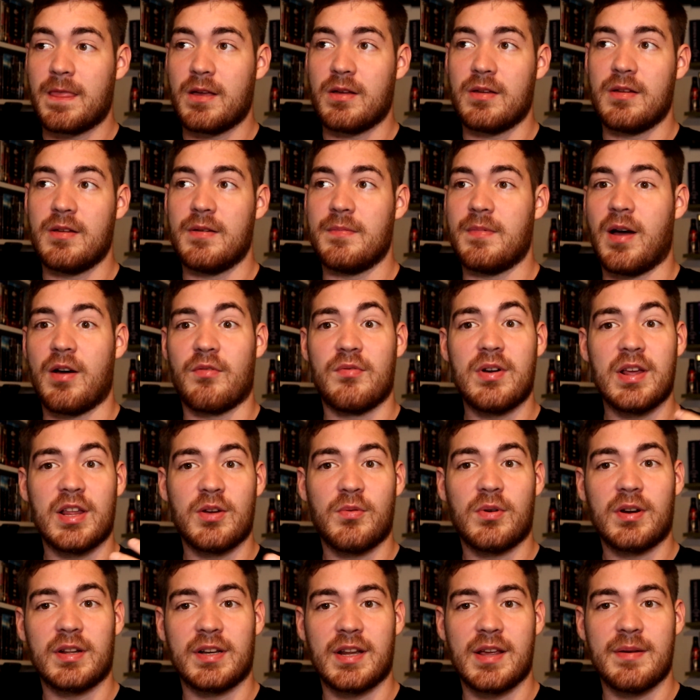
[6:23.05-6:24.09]
I
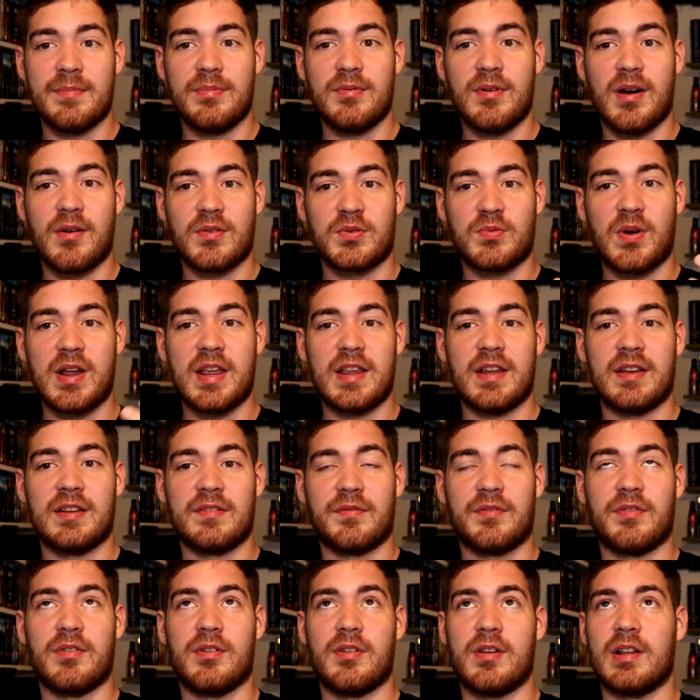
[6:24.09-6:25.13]
really wanted it, but I was
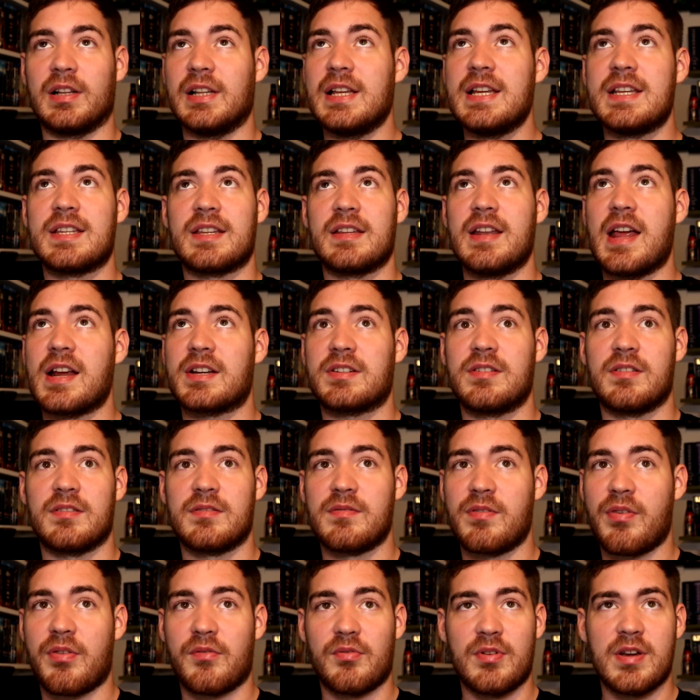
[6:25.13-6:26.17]
waiting for at least an extra
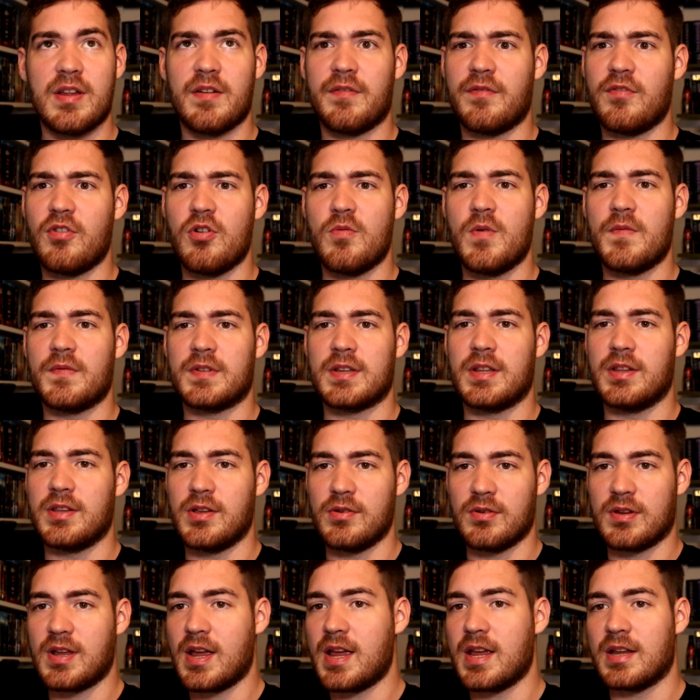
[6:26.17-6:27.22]
3 or 4 months in
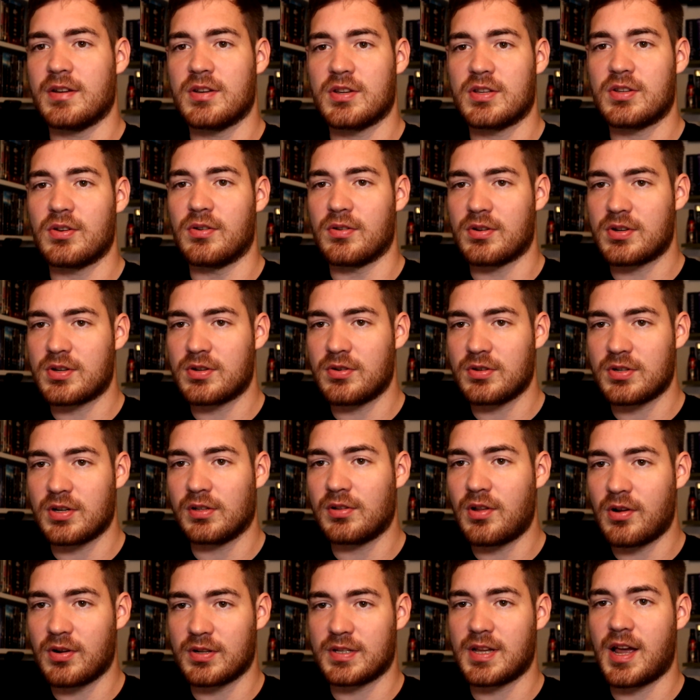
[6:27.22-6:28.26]
the UK. It just took such
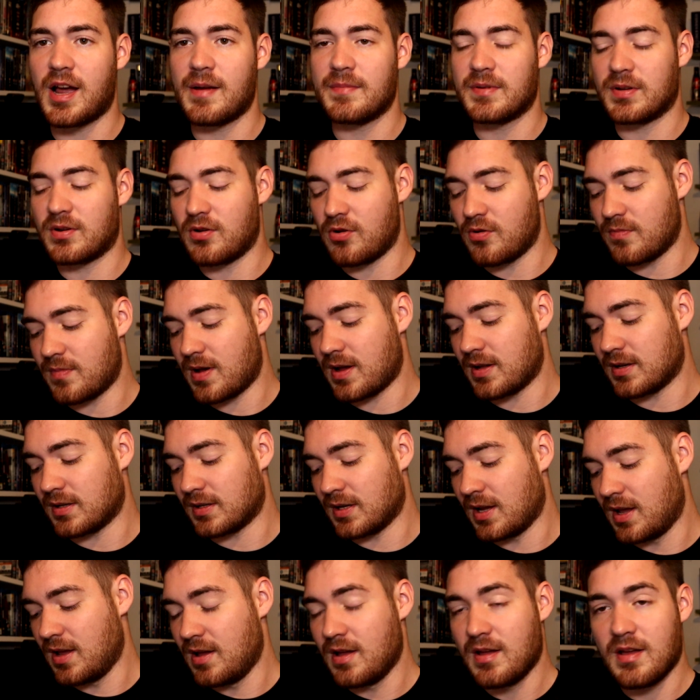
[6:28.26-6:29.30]
a long time to come,
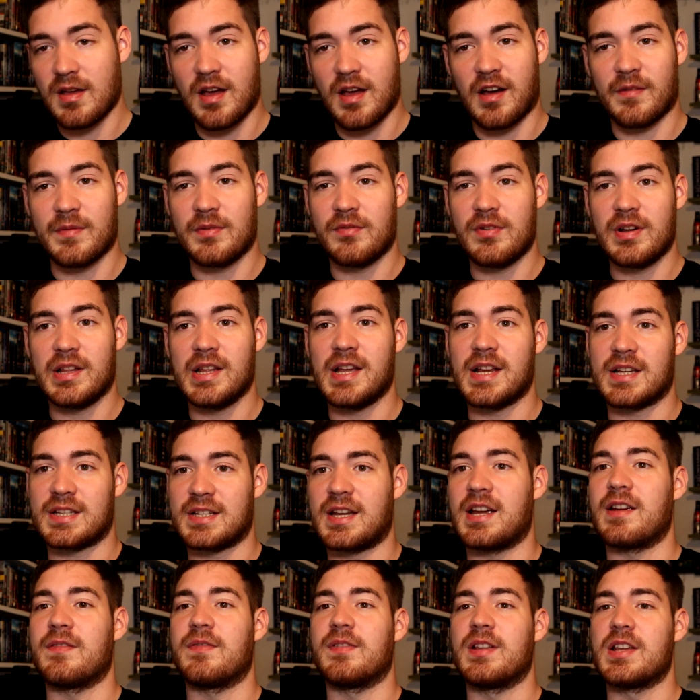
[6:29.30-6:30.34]
and I've been really
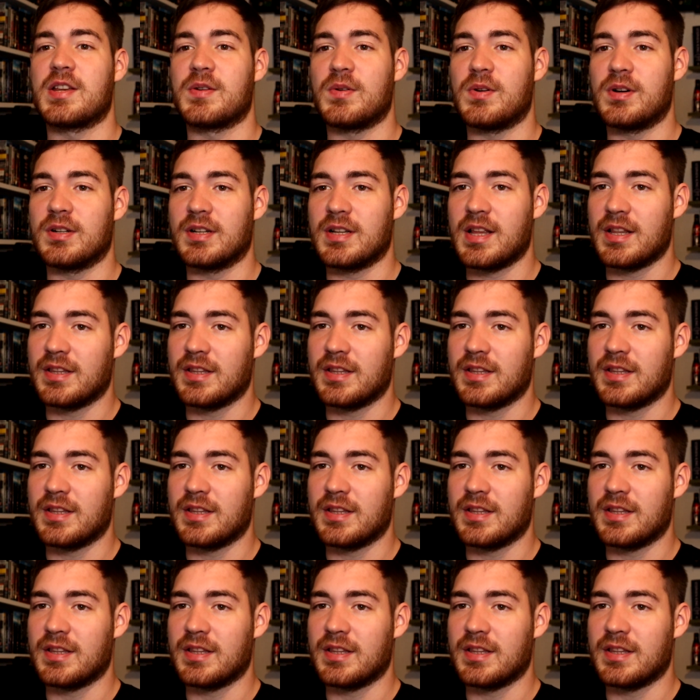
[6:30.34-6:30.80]
excited for this one.